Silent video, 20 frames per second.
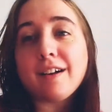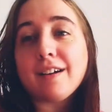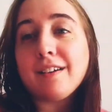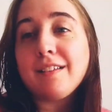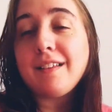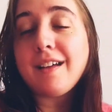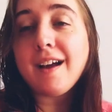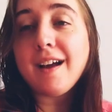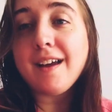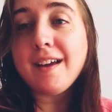gonna
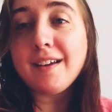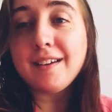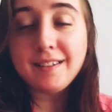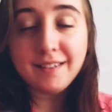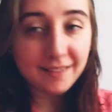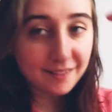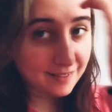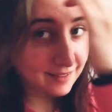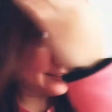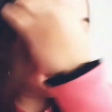lie.
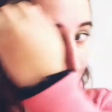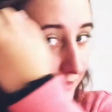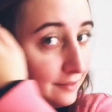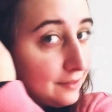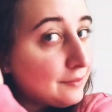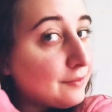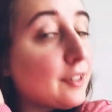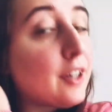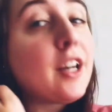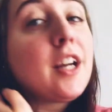
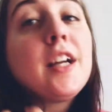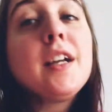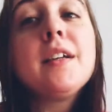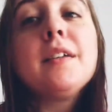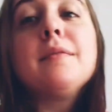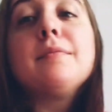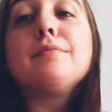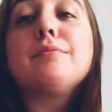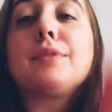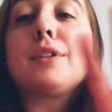
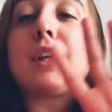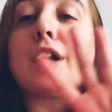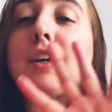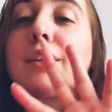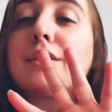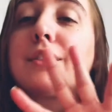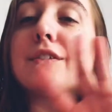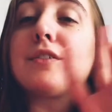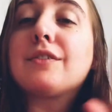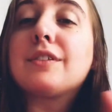Very
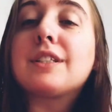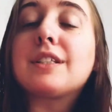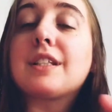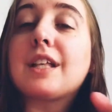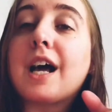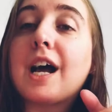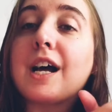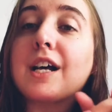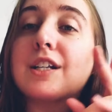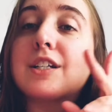productive
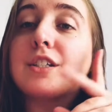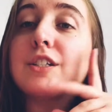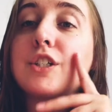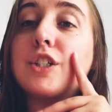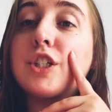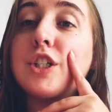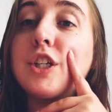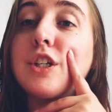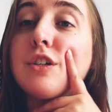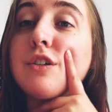slash
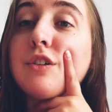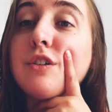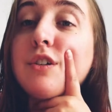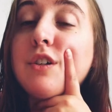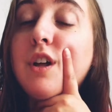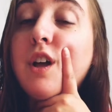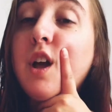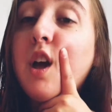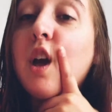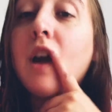chill.
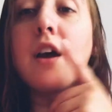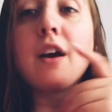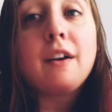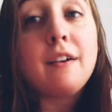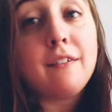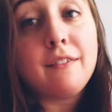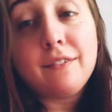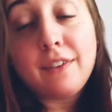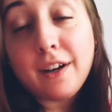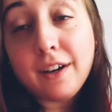
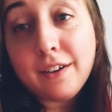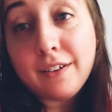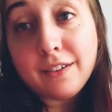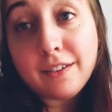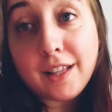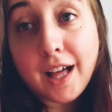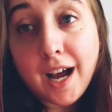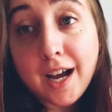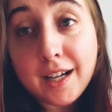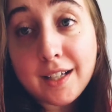Very
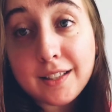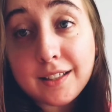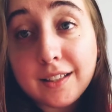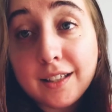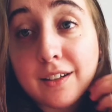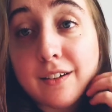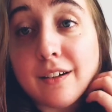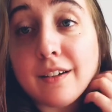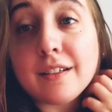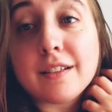
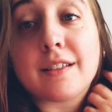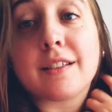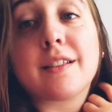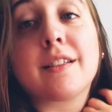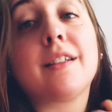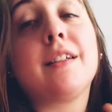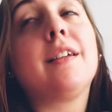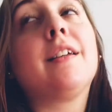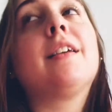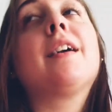relaxing,
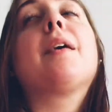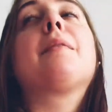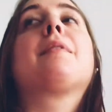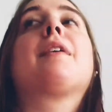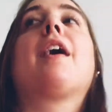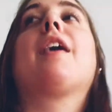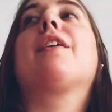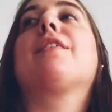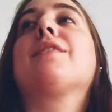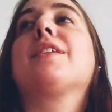honestly. I'm
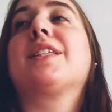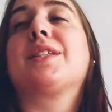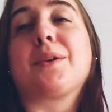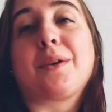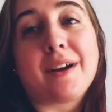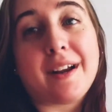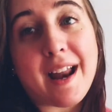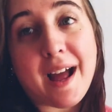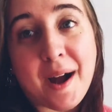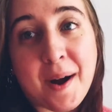kind of
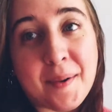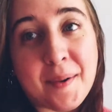sore now